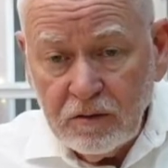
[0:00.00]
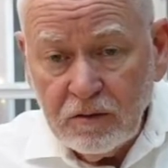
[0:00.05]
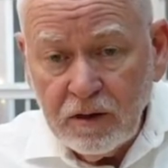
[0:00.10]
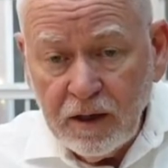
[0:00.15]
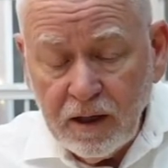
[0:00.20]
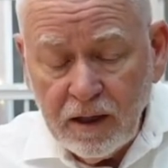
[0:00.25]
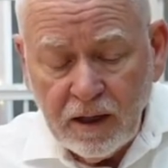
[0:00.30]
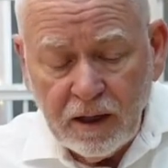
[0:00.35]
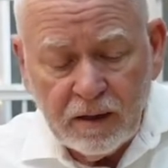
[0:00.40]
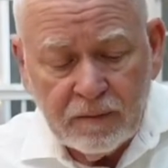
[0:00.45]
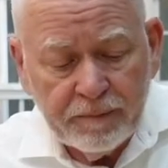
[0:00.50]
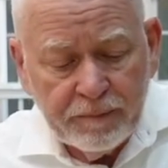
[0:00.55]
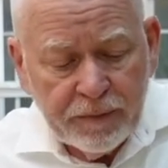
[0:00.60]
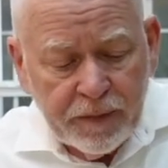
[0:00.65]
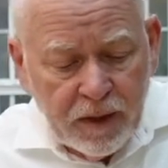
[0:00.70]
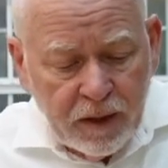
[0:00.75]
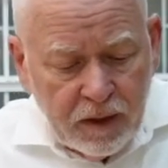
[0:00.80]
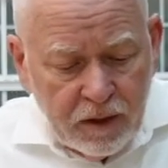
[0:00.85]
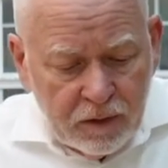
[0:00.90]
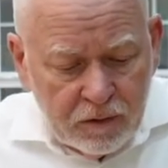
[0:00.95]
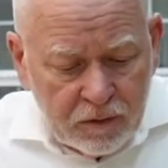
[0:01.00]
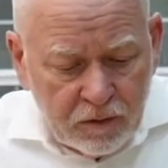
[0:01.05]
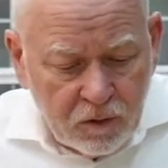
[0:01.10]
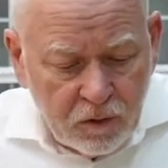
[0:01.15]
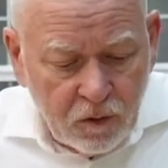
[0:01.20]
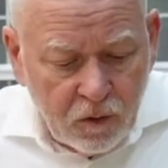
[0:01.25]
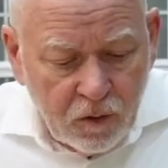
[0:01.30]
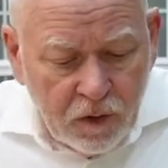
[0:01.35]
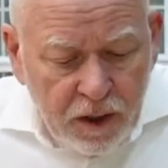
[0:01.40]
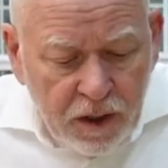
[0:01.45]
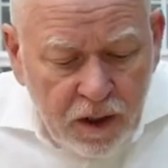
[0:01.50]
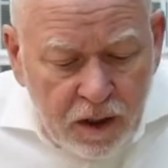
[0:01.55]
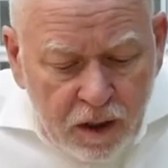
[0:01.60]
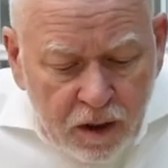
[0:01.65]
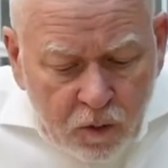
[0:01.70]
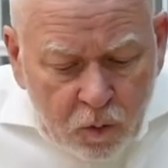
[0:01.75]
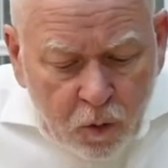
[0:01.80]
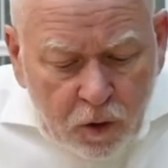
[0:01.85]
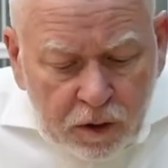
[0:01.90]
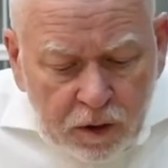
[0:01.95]
can. So
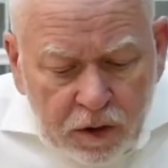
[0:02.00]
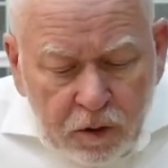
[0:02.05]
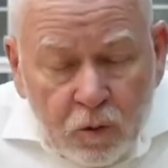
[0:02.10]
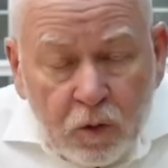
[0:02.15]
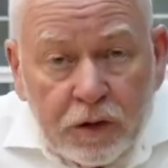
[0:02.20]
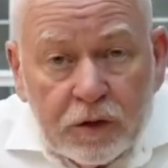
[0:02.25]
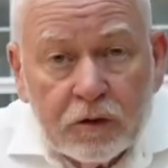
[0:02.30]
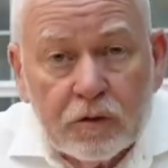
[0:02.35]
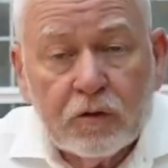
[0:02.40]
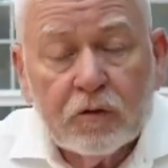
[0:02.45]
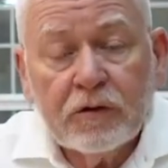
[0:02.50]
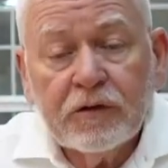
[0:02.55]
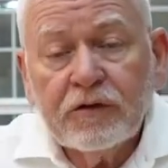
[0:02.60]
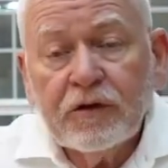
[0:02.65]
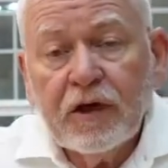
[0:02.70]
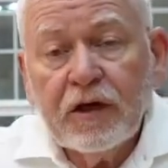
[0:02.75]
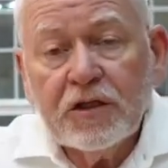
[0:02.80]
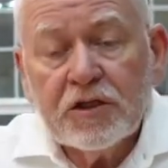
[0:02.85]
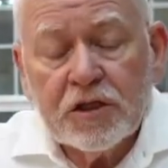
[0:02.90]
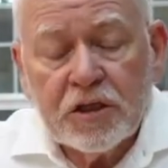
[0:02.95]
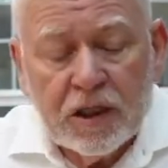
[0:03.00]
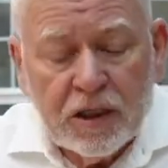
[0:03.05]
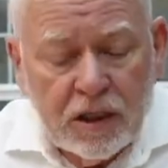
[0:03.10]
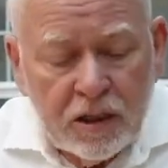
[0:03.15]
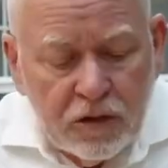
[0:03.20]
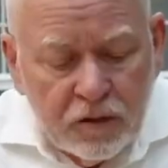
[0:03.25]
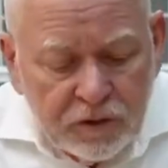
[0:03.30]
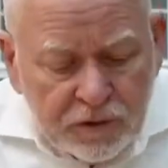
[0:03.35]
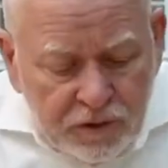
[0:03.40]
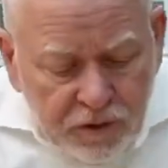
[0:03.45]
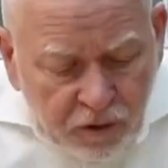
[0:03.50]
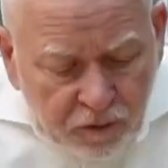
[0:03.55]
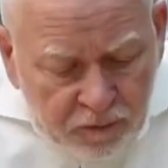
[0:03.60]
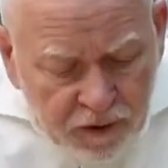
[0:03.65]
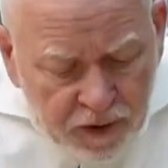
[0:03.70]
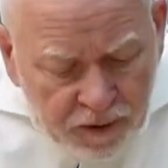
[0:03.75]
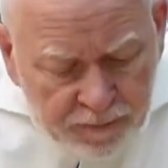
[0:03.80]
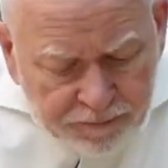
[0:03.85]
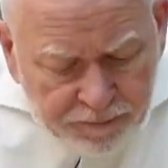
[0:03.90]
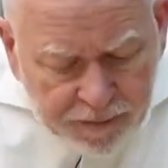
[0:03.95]
what you want to do is educate yourself.